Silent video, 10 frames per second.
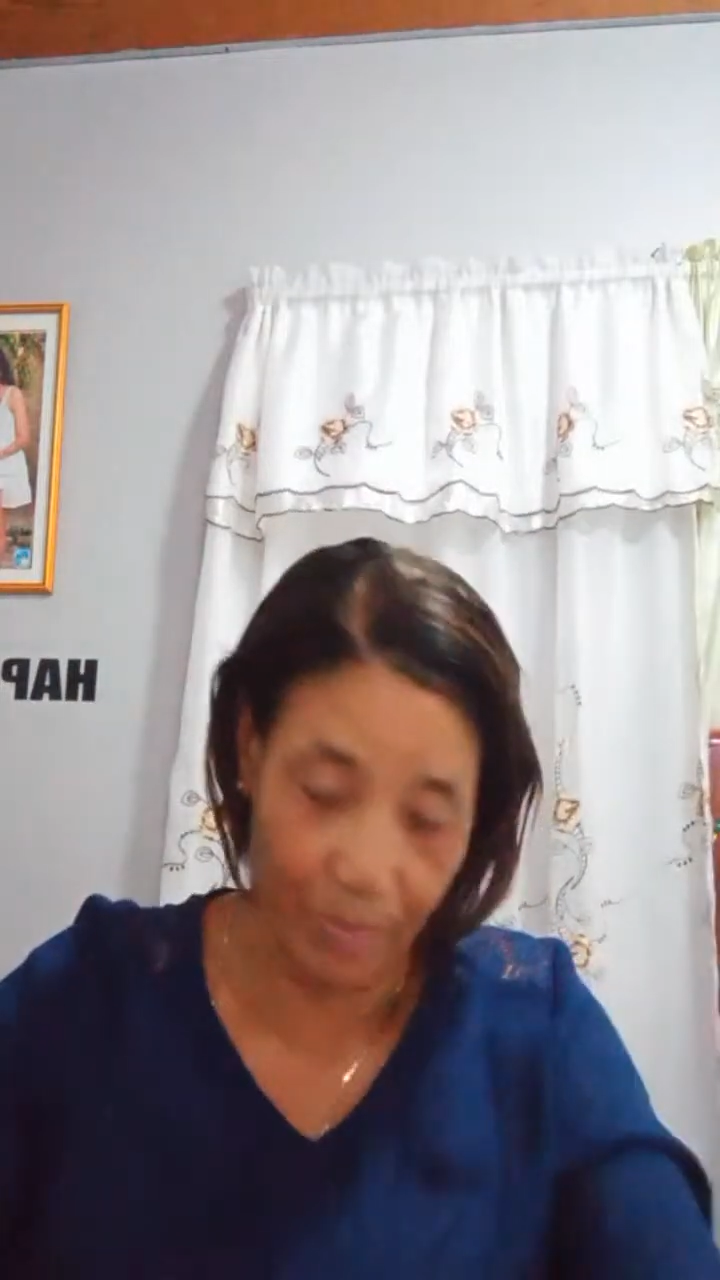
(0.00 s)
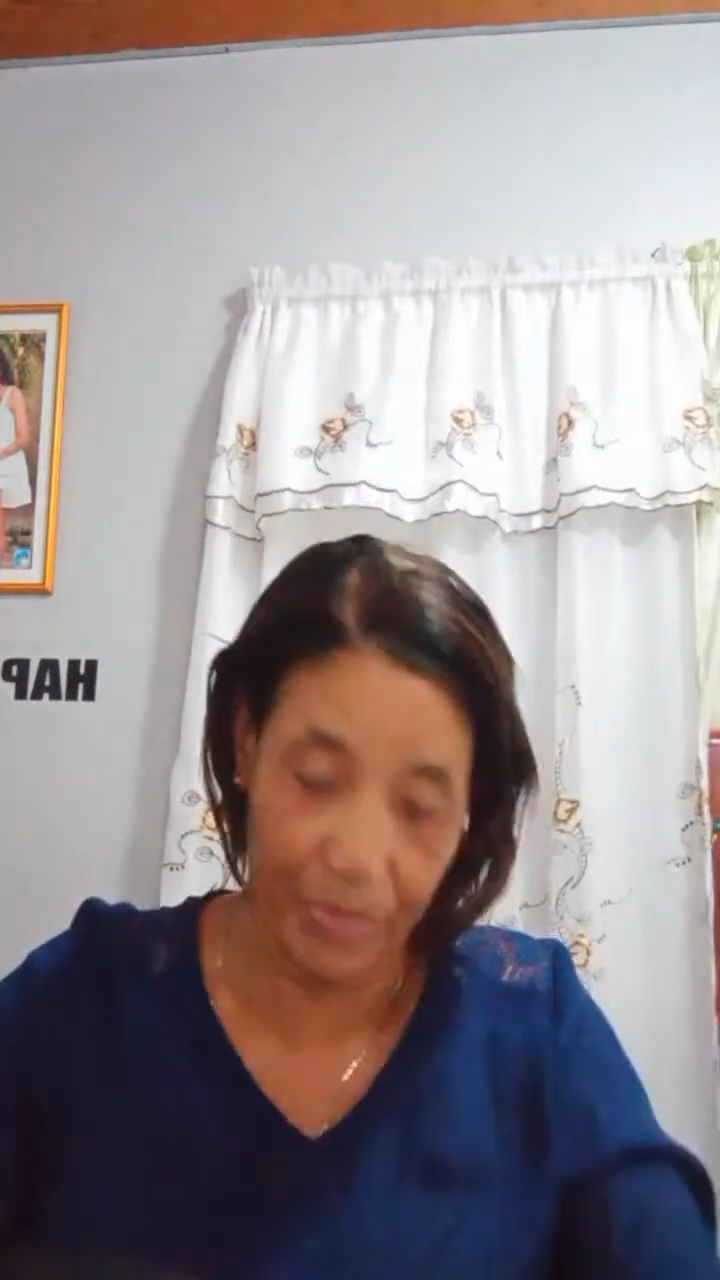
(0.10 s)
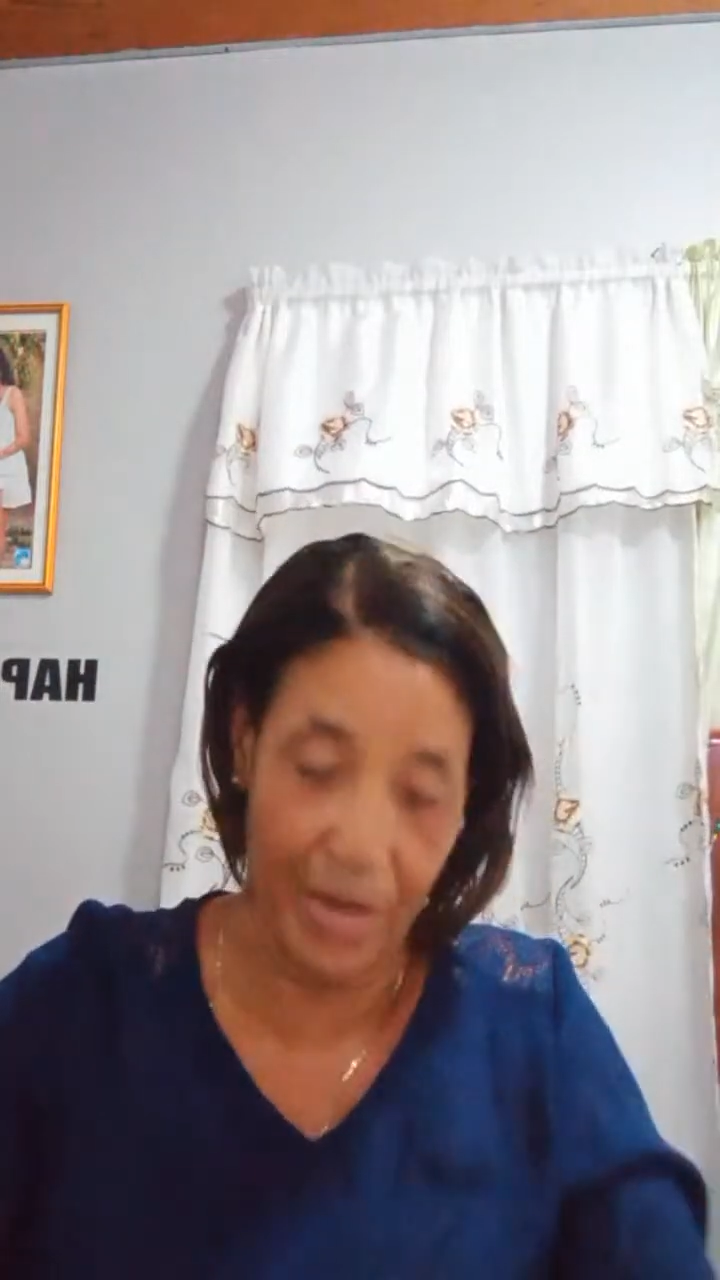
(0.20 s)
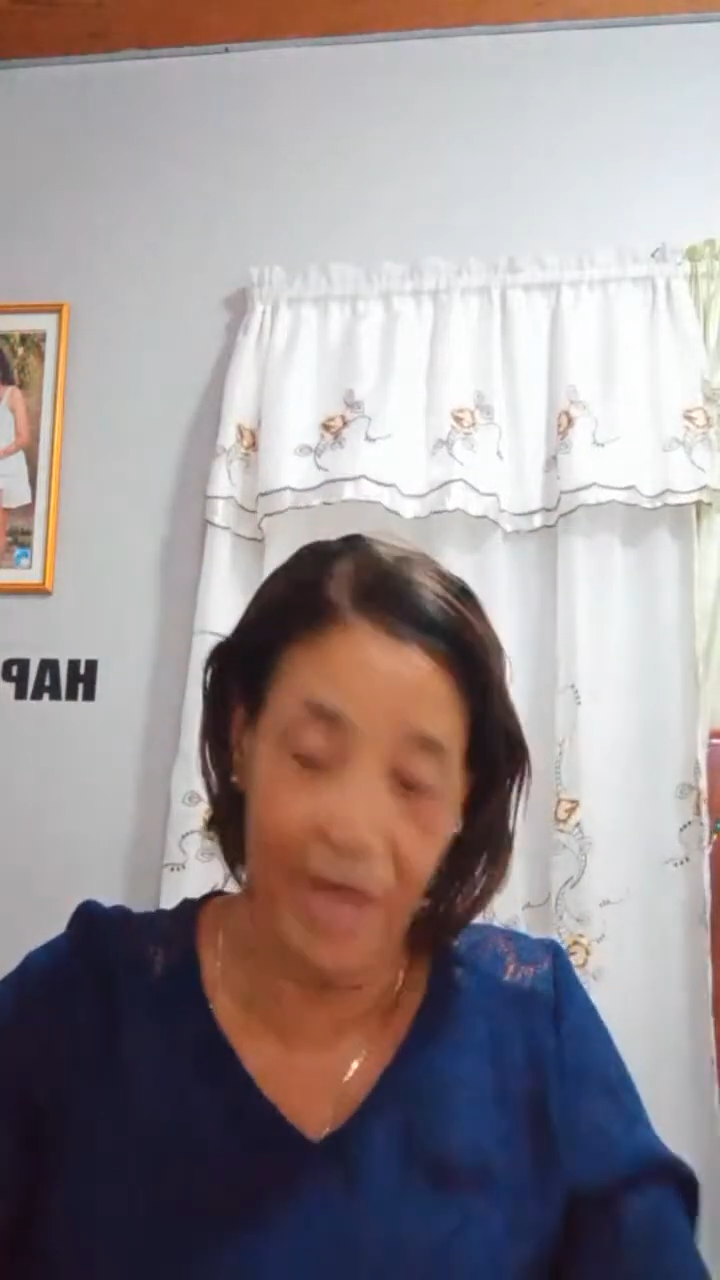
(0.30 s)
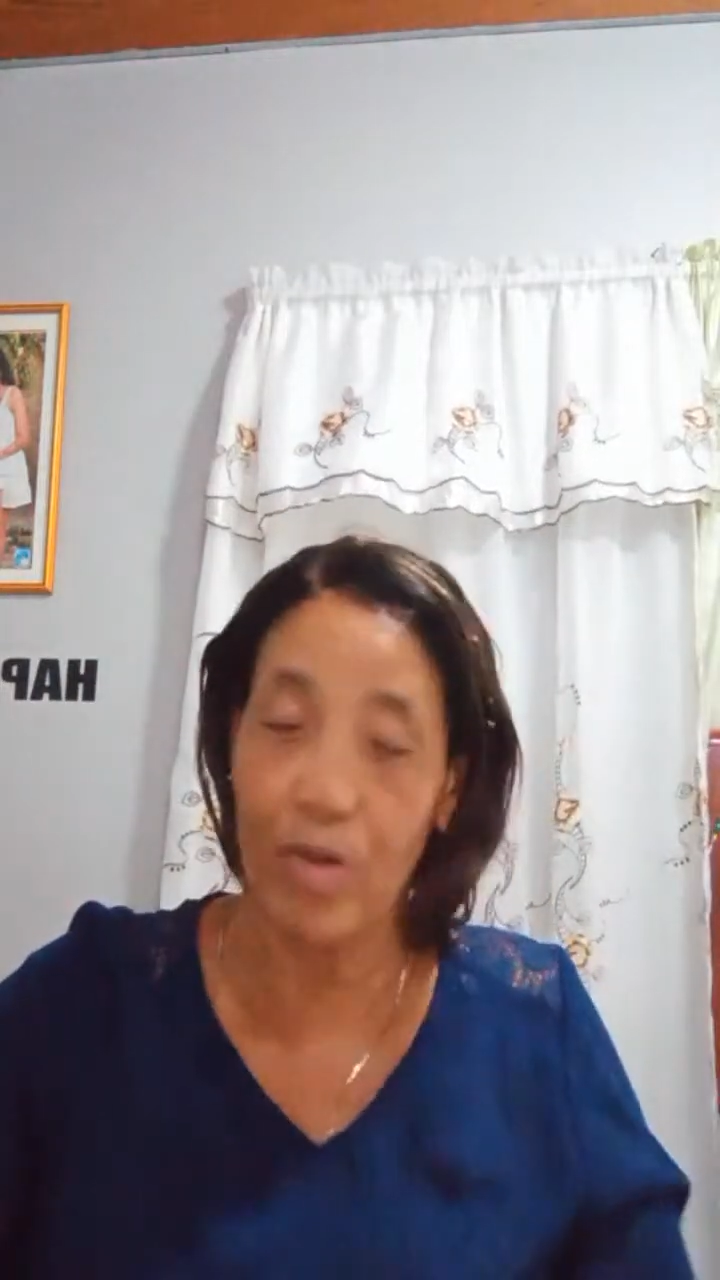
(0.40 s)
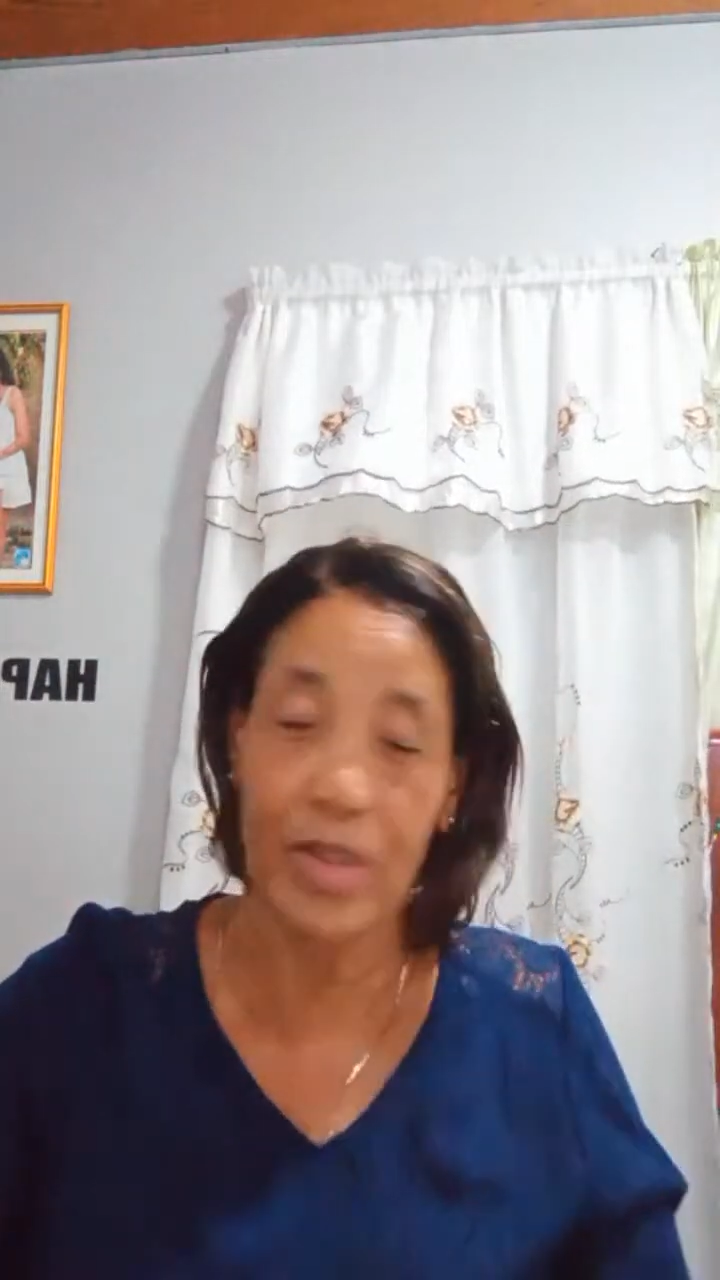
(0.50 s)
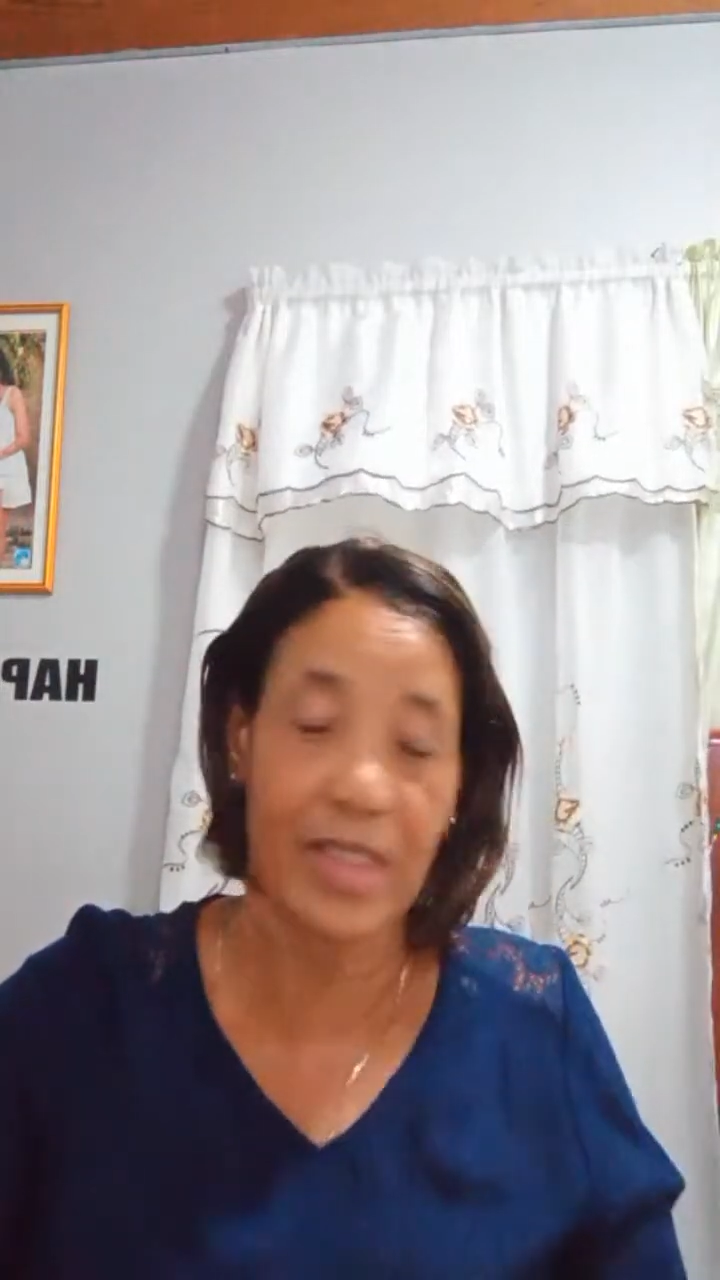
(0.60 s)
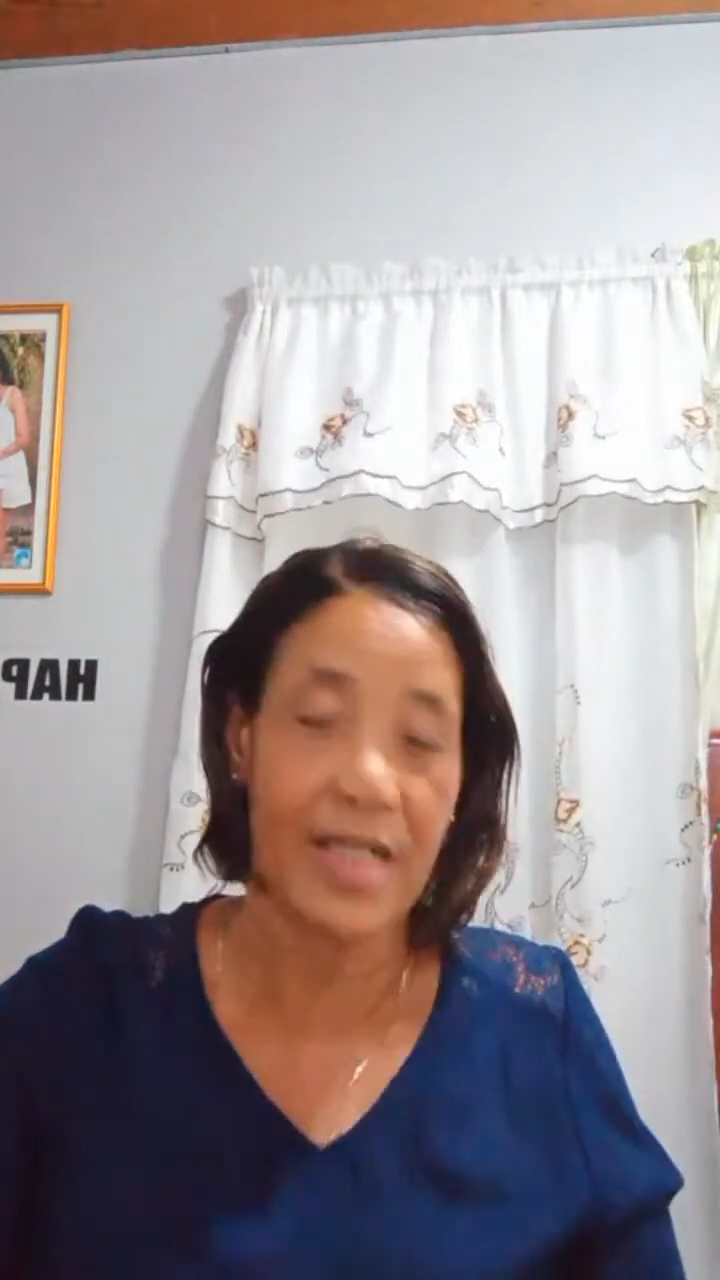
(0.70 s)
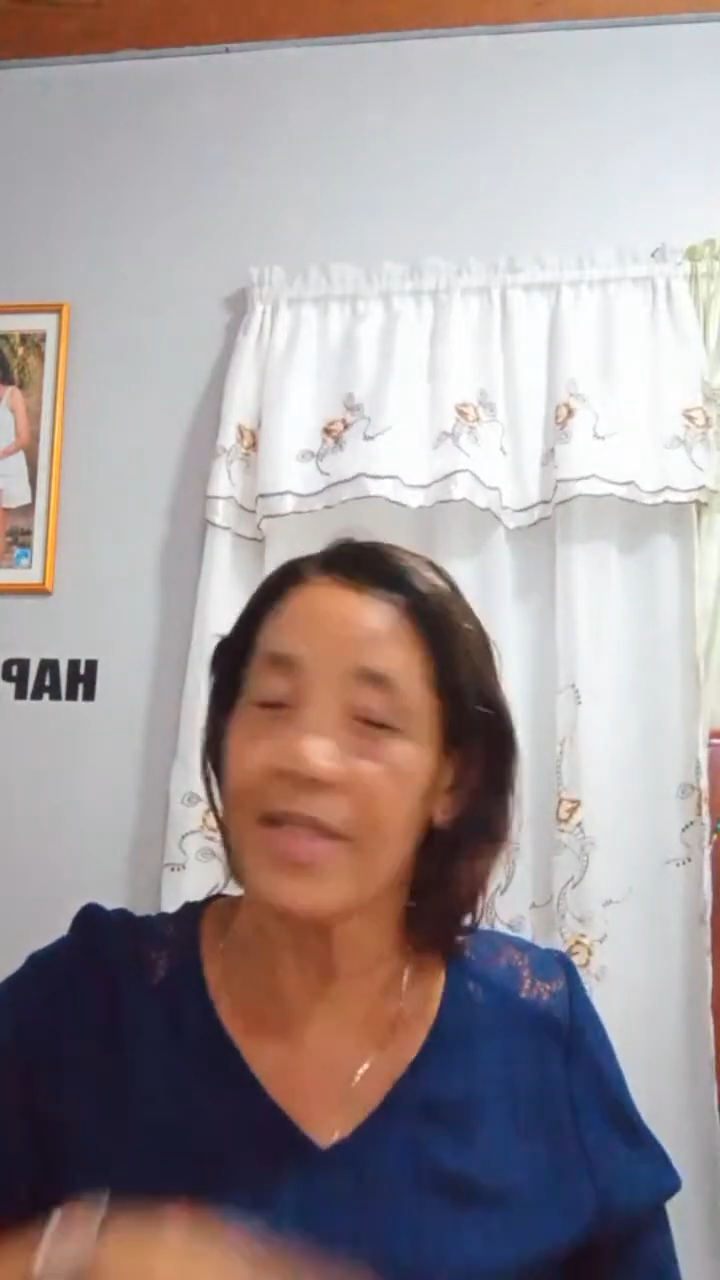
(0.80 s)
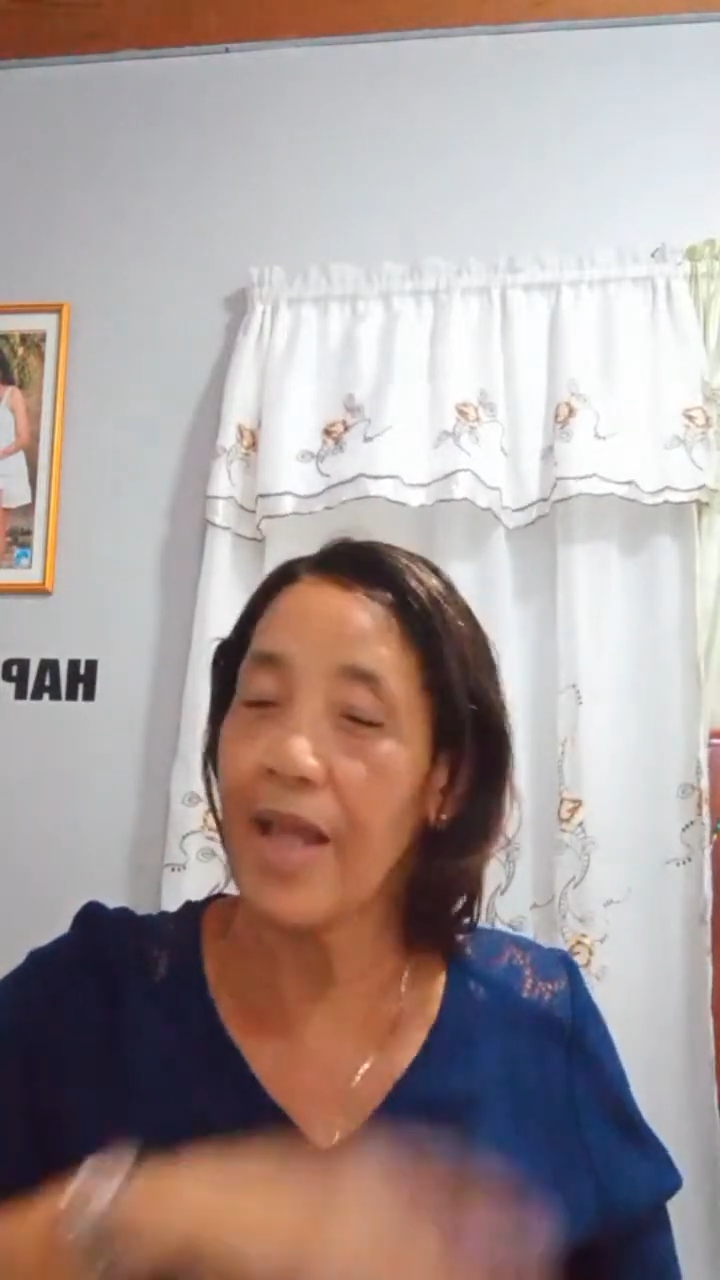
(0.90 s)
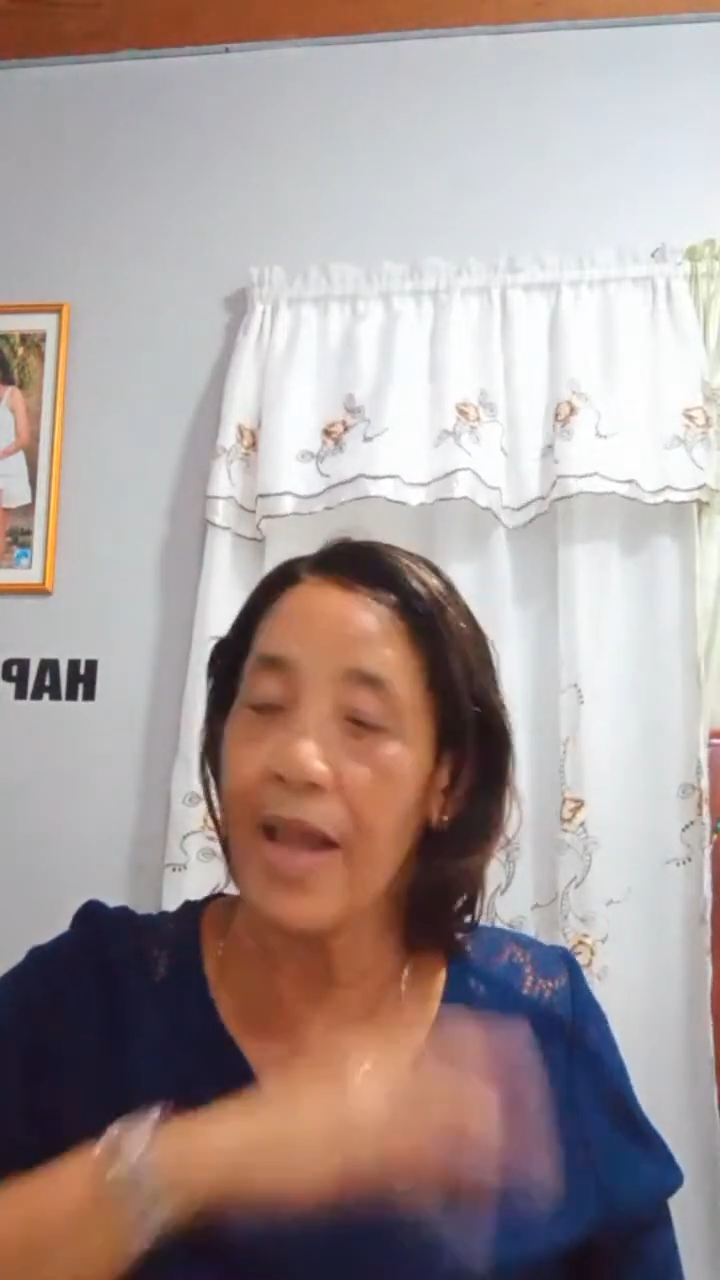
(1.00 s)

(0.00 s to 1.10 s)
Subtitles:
on those things.